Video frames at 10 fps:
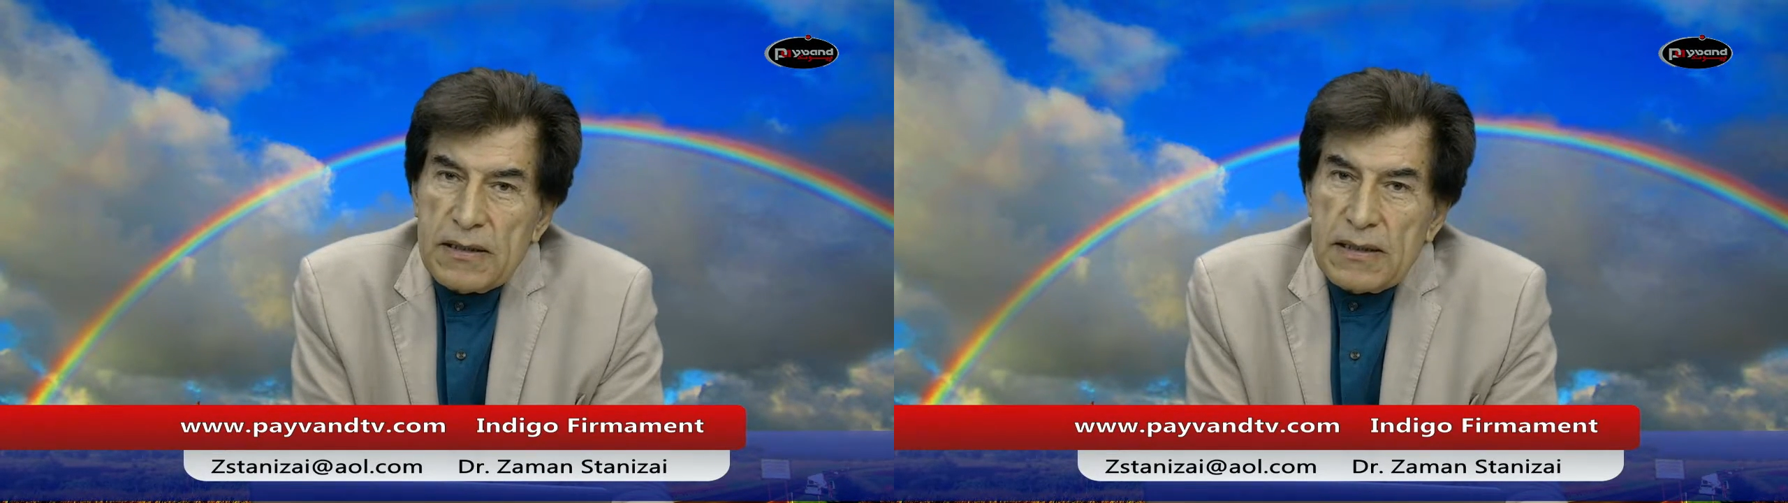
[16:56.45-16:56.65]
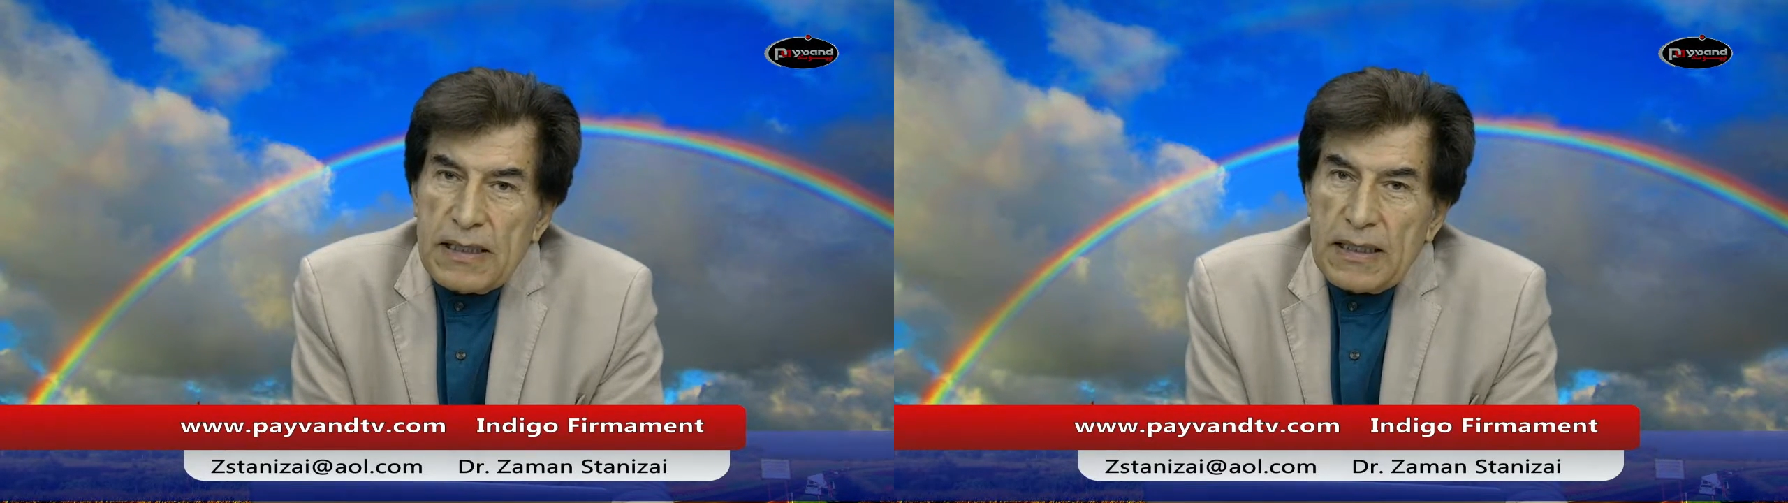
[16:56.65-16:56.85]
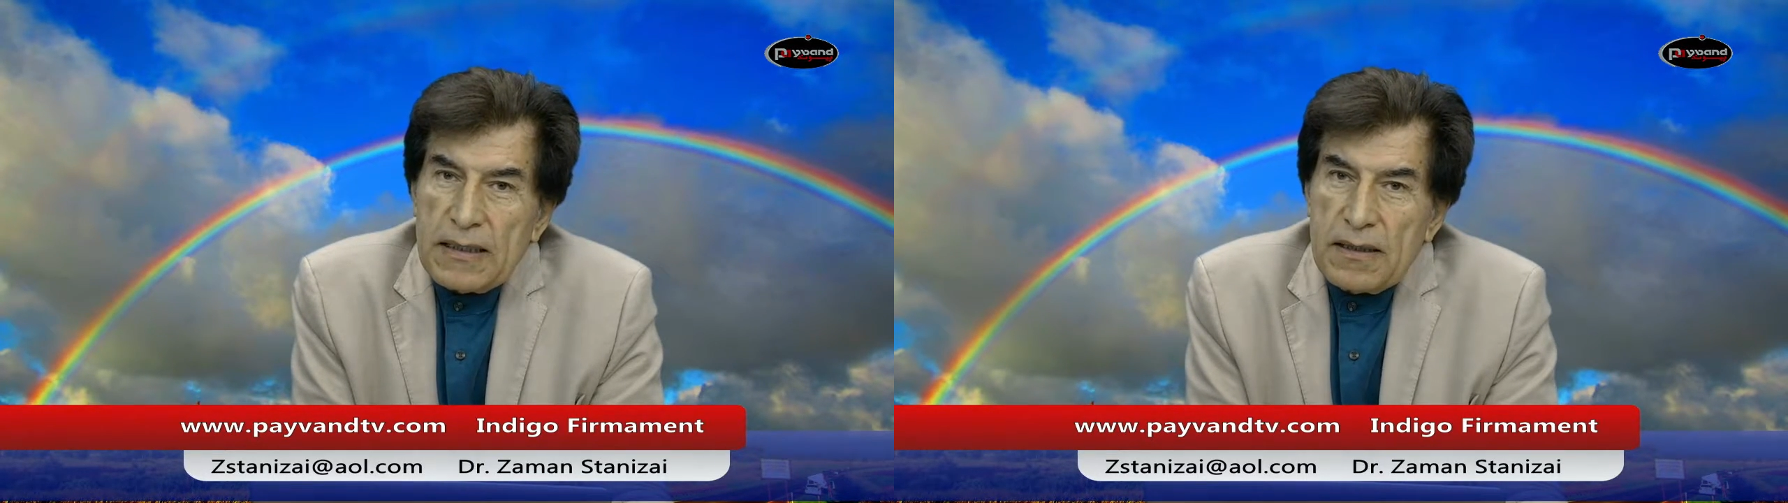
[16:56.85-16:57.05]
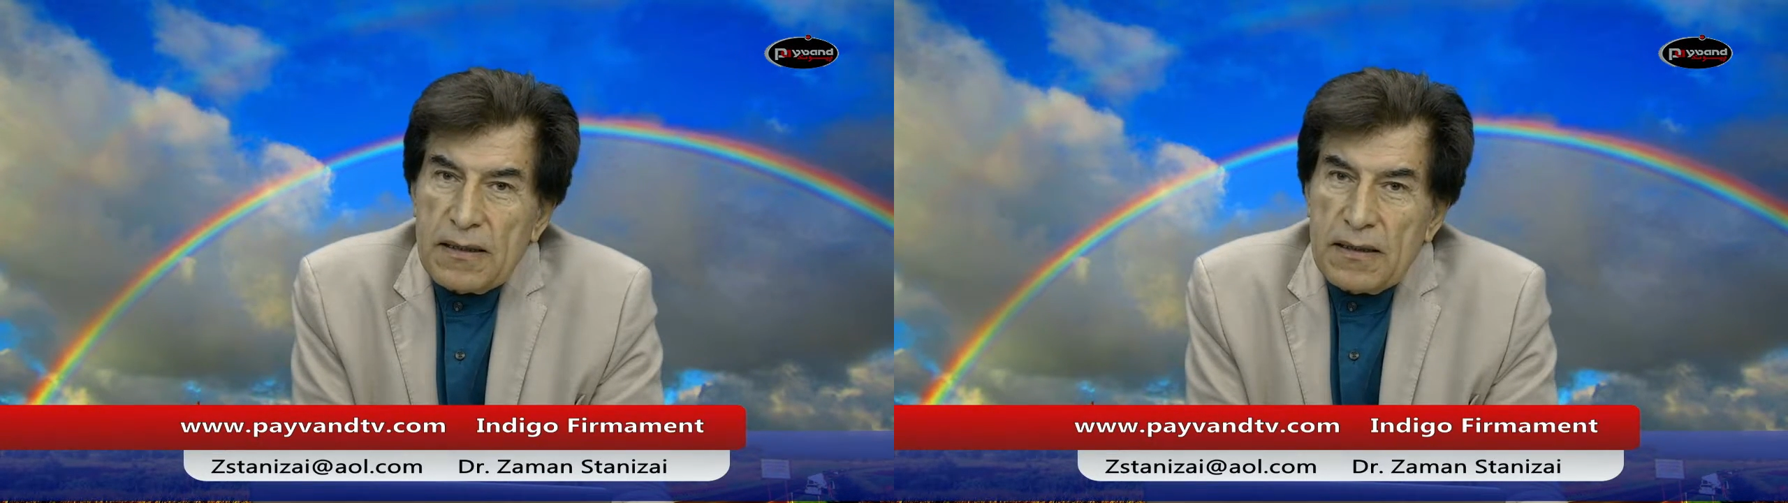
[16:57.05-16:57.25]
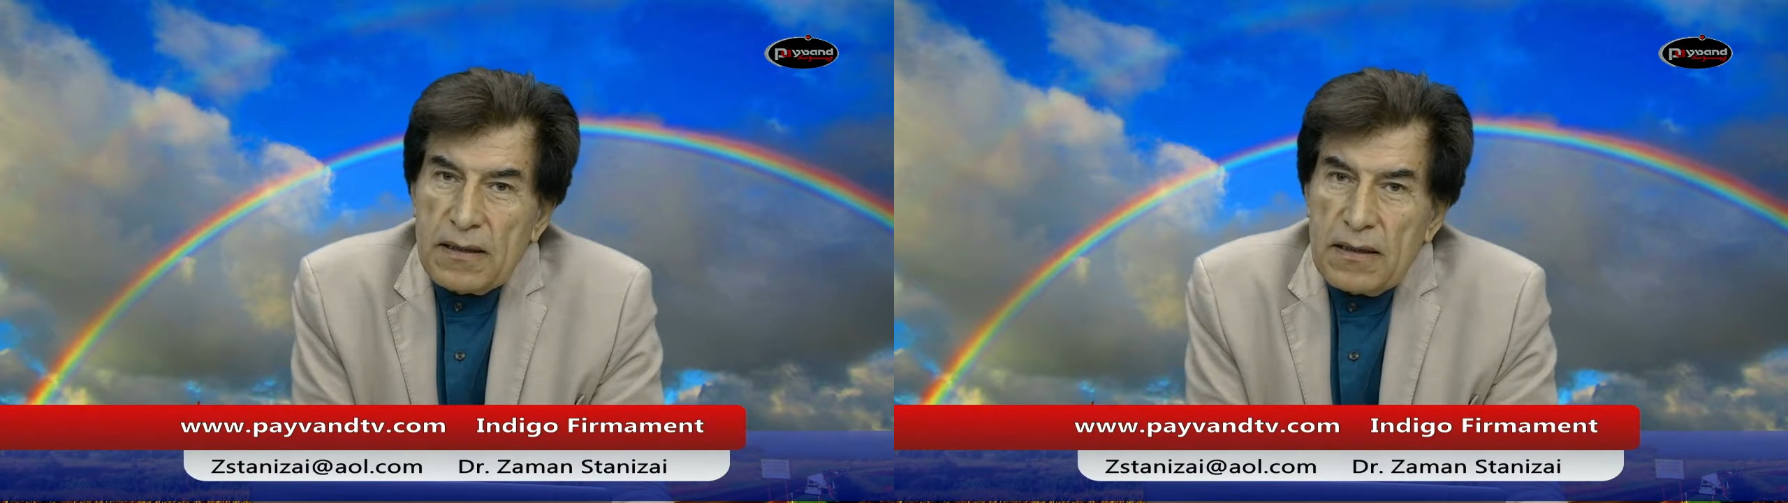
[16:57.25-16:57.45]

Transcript: second